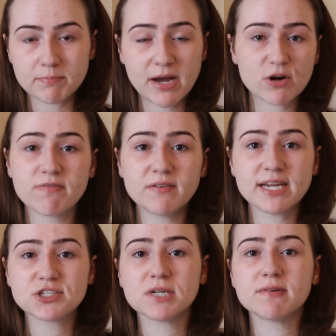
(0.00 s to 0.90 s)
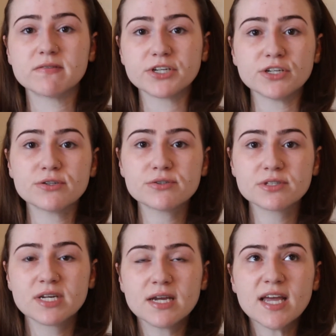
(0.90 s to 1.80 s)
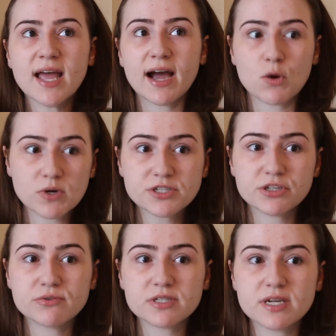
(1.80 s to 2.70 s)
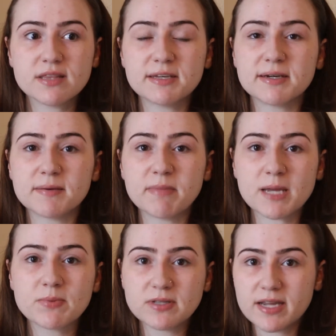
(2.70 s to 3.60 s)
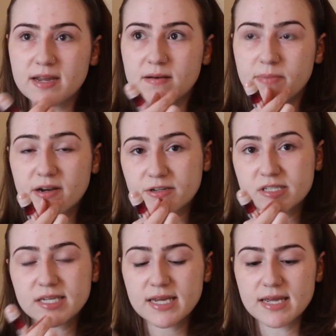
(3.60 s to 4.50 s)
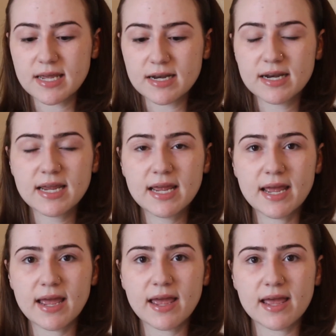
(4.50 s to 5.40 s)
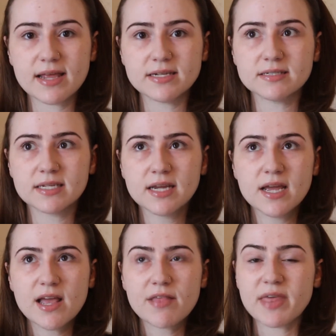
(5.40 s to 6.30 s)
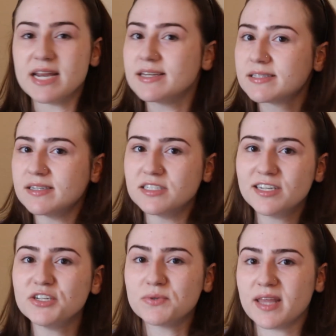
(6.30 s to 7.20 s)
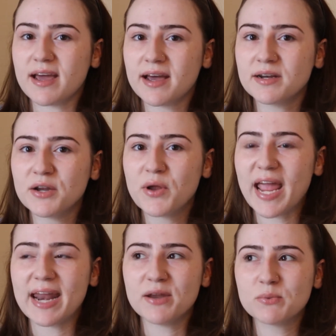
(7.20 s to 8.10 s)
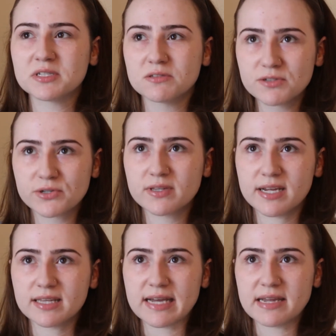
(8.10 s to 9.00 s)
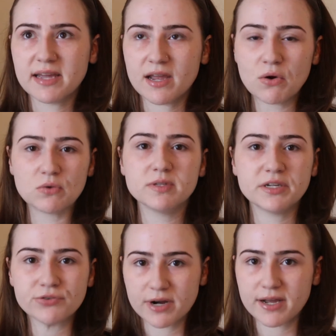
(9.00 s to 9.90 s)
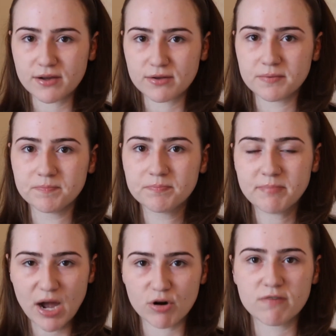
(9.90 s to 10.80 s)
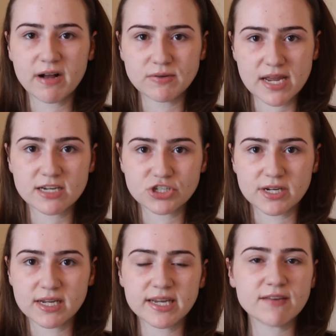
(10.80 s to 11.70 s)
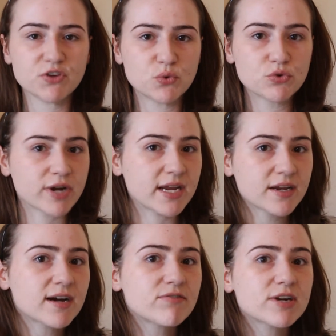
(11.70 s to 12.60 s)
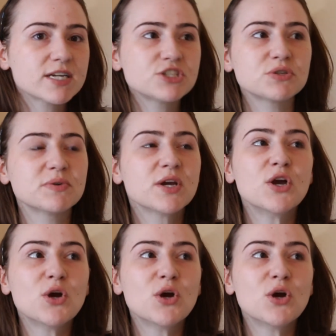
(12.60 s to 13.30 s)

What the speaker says: powder foundation I've ever used. I was using the Maybelline Better Skin, and they discontinued that, and it was literally like a holy grail powder foundation. It gave you great coverage, it